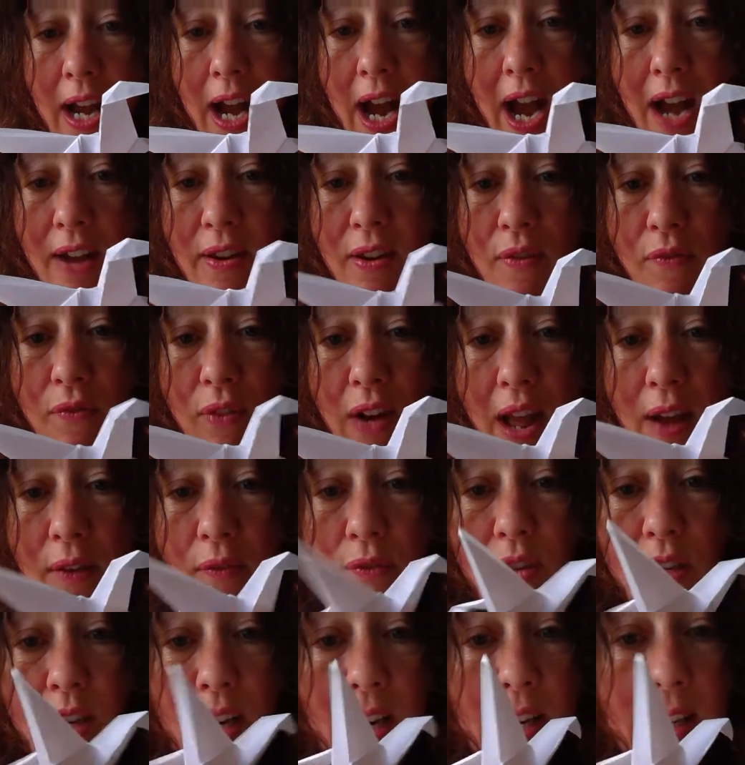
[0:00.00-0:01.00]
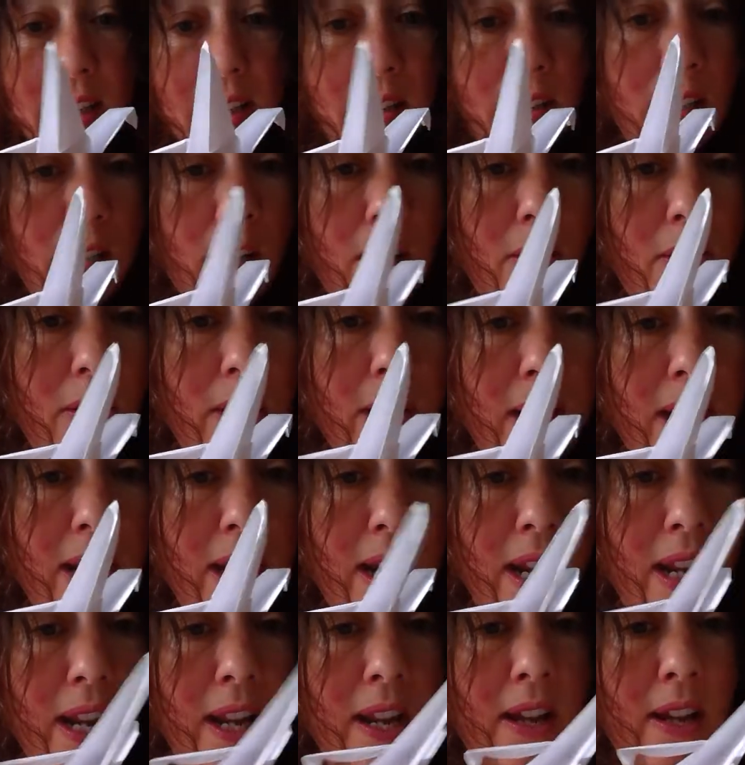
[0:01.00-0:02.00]
And you've left a little
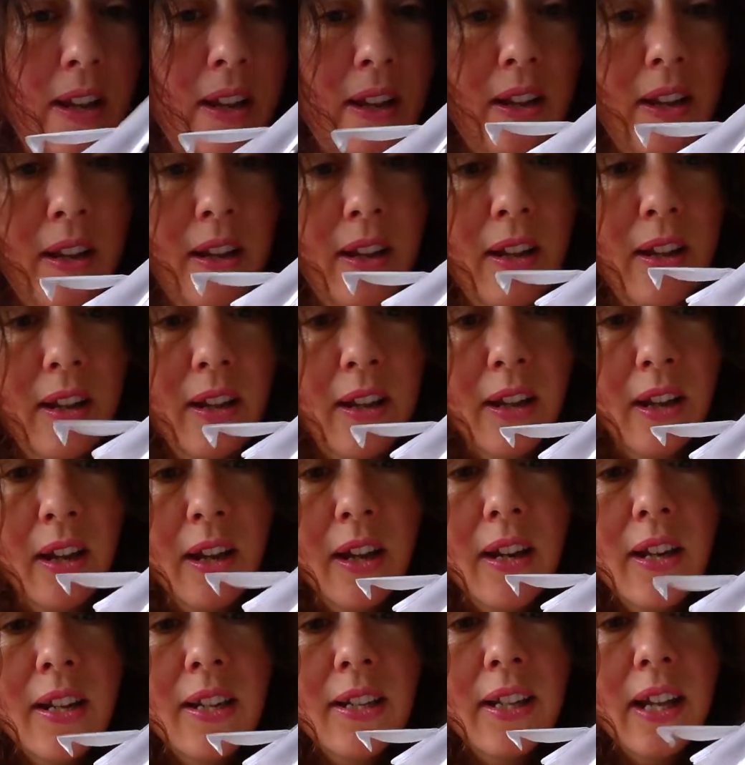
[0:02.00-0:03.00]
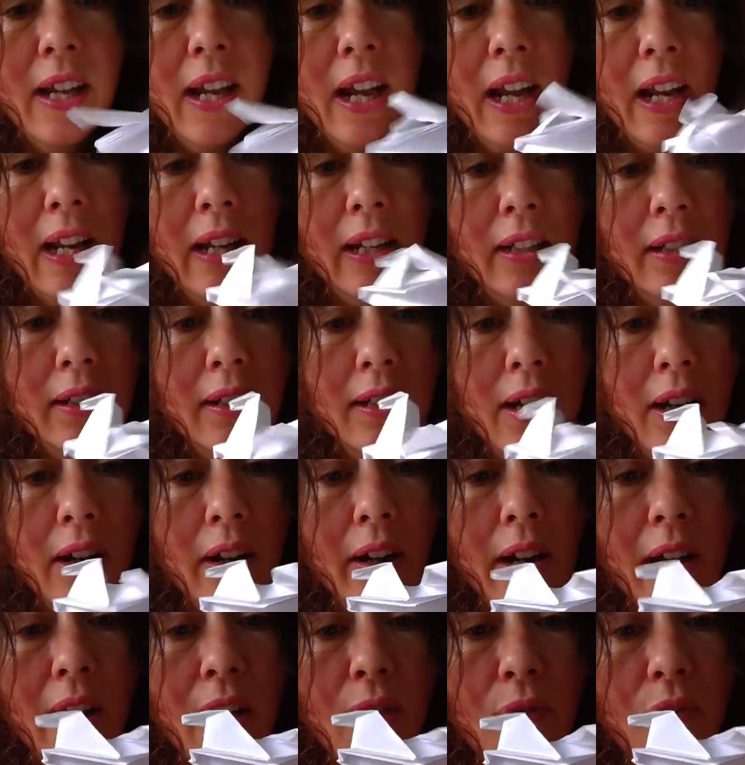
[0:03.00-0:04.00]
tiny, can you see a little
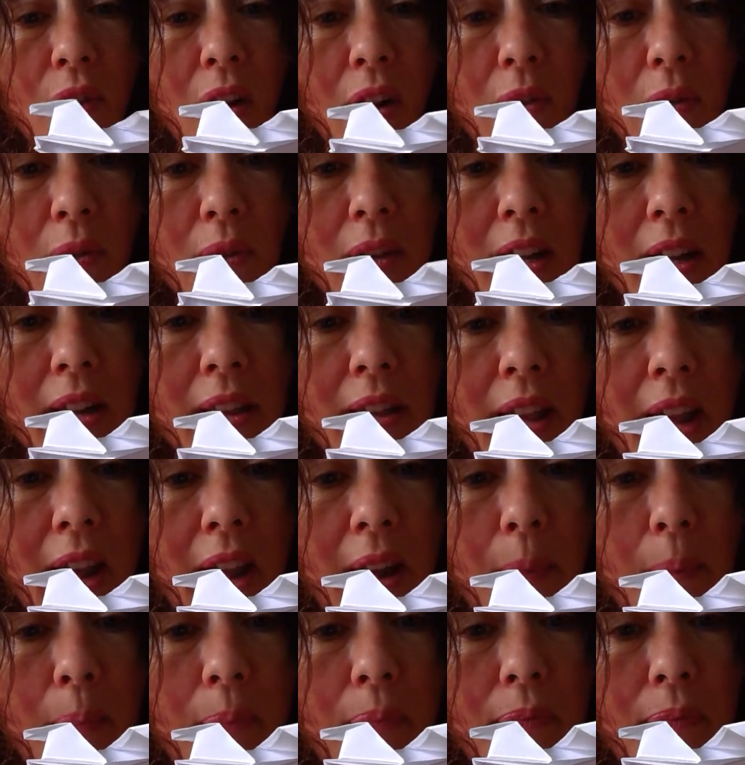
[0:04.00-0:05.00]
tiny fold in there?